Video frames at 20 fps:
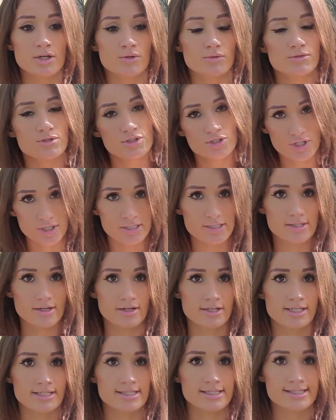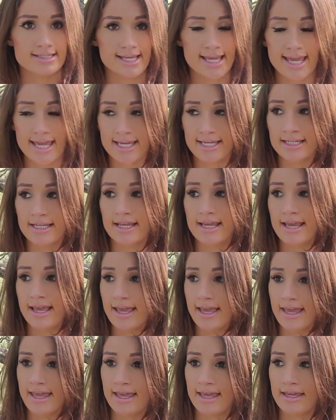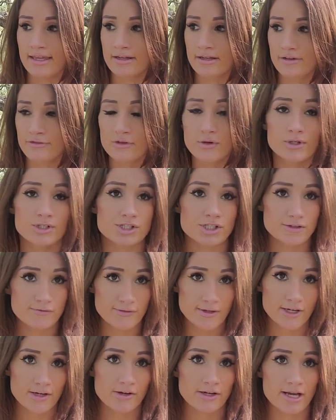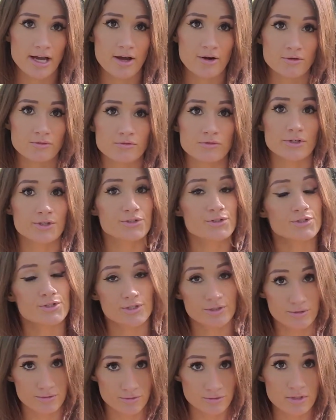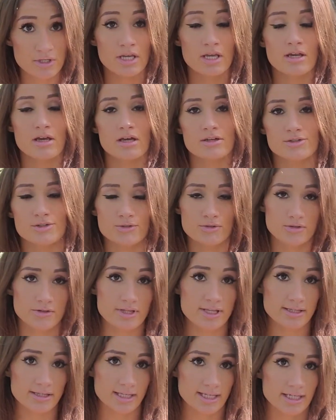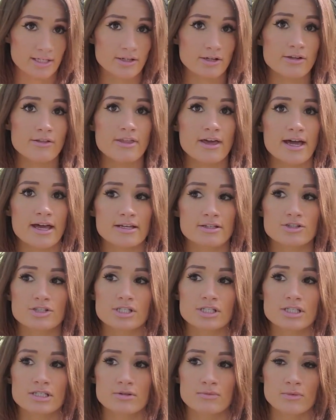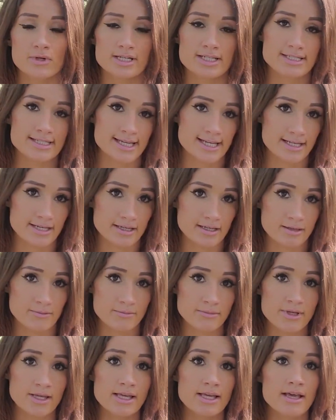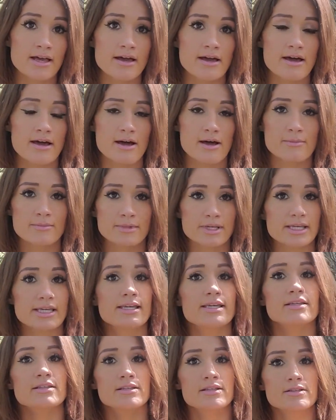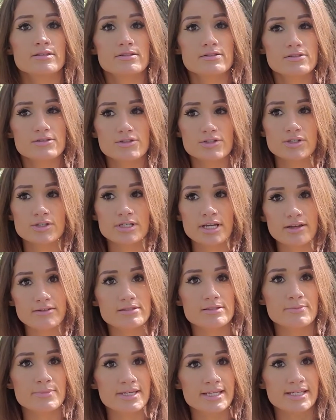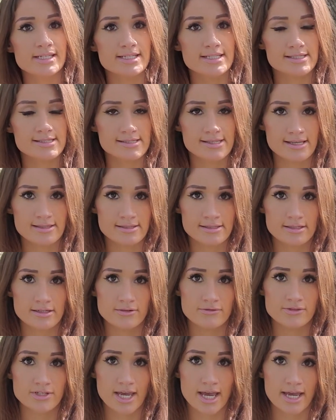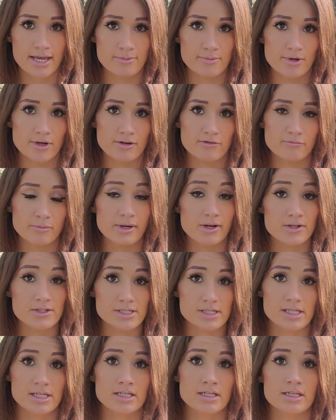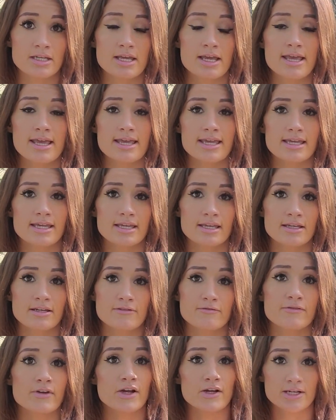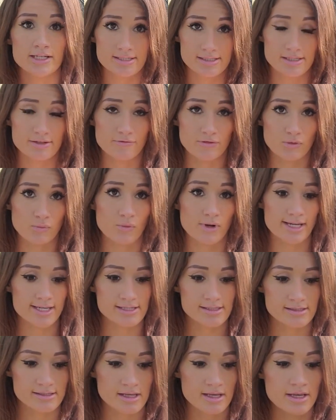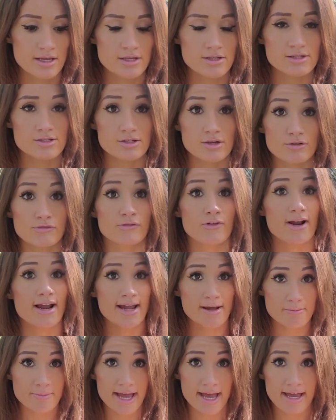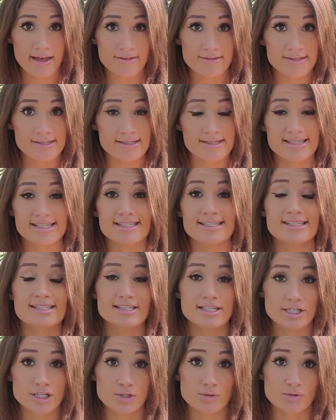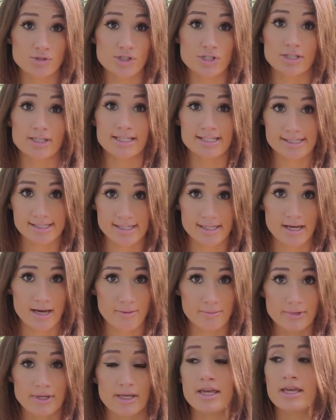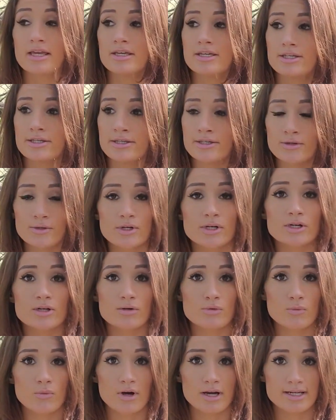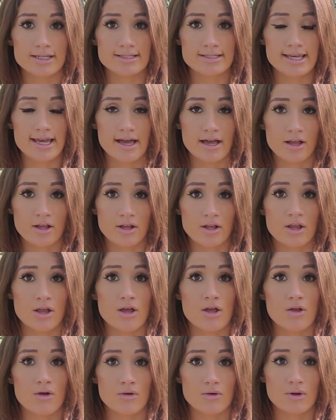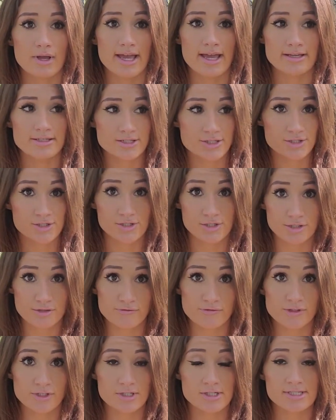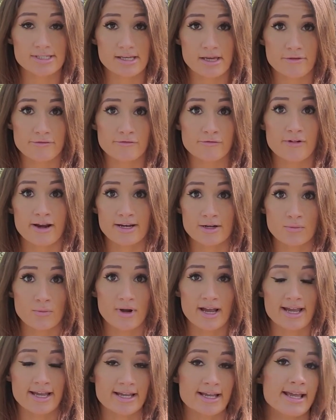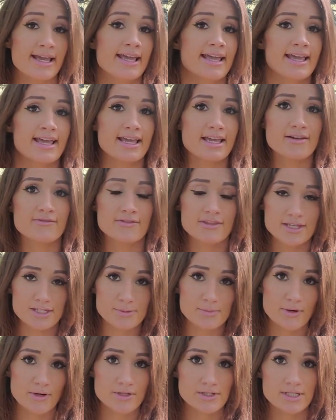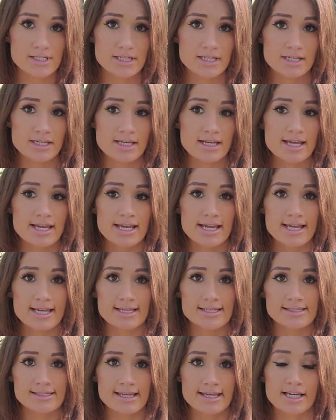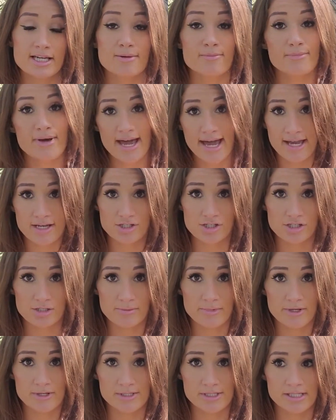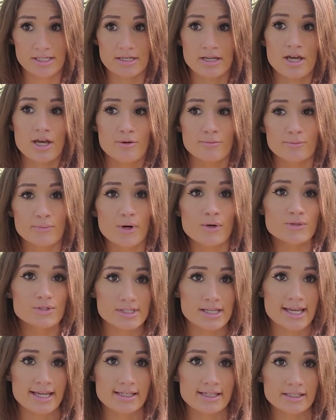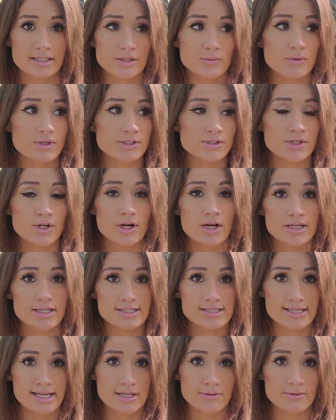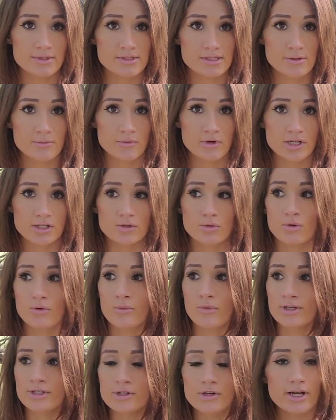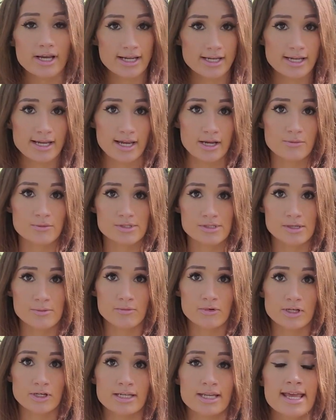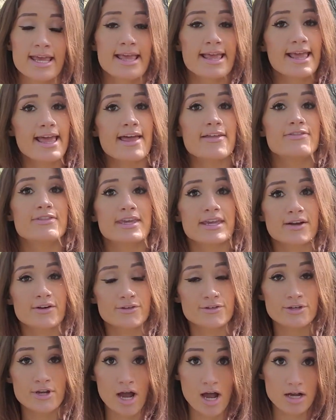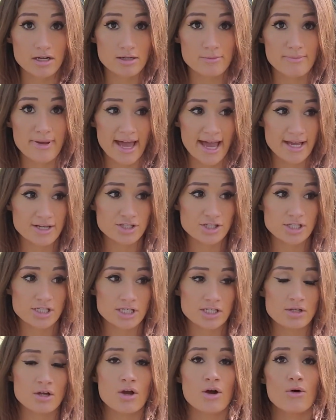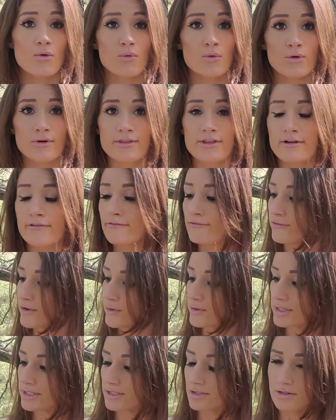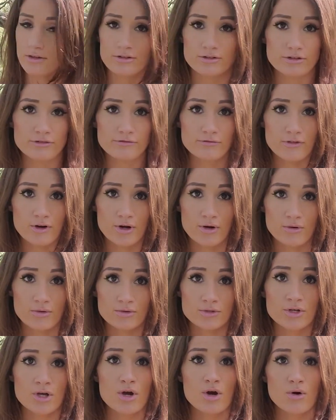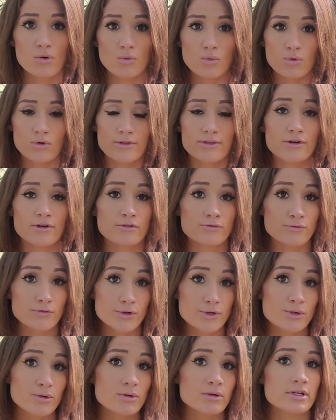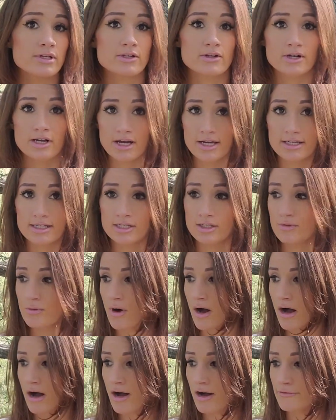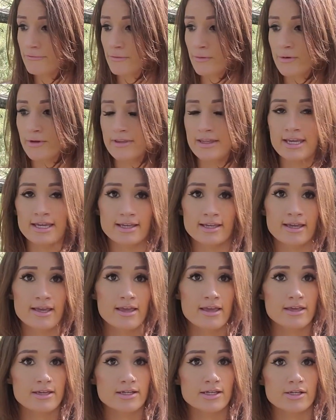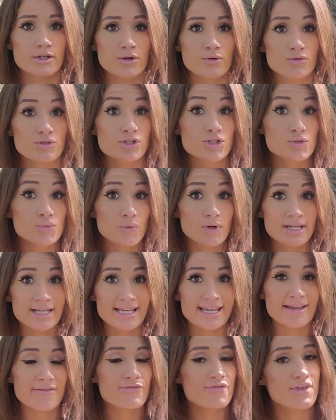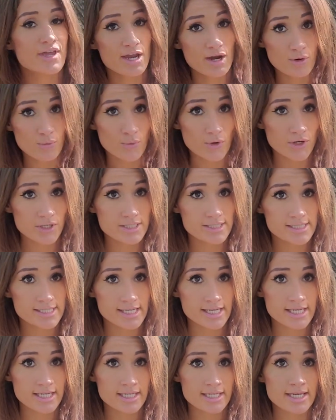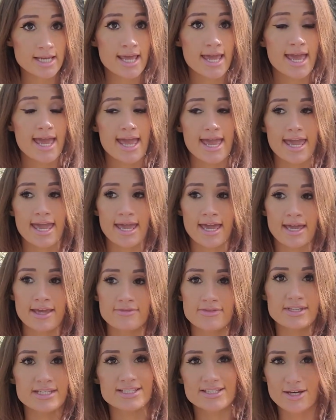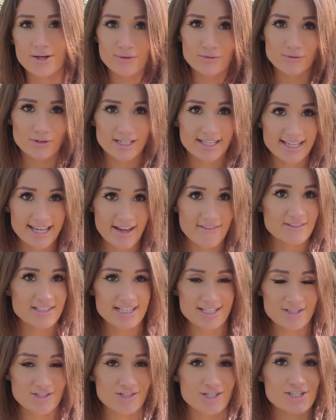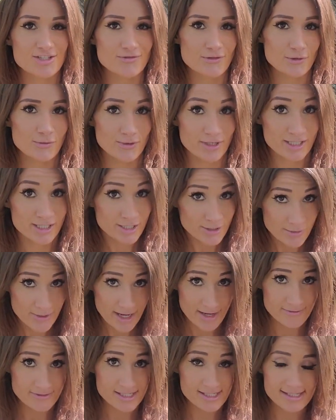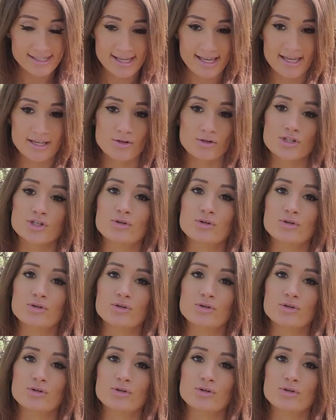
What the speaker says: just starting to date. And of course, she figured out real sooner than later, that she didn't want to date him. He turned out to be an insensitive type of person in various different ways. So for empaths, this is huge. Listen up. You're going to want to tell and discern for yourself right away if this person is a compassionate person. Most likely when you're on a date with someone or when you're hanging out with someone and they are not compassionate, or they're focused on their phone, or they're rude and they're cutting you off, or they, just want to get their words in and they don't really have an interest for what you have to say or your